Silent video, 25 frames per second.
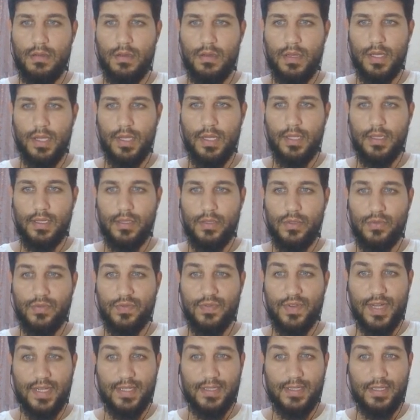and you
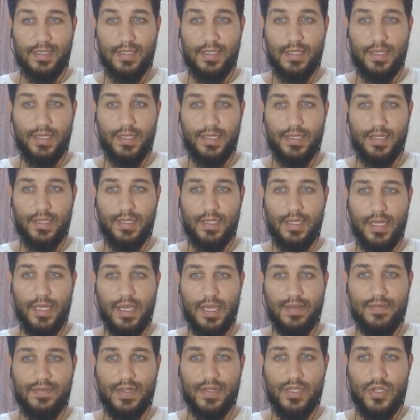find it here,
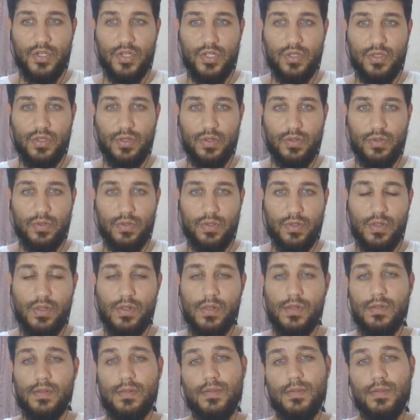average internal.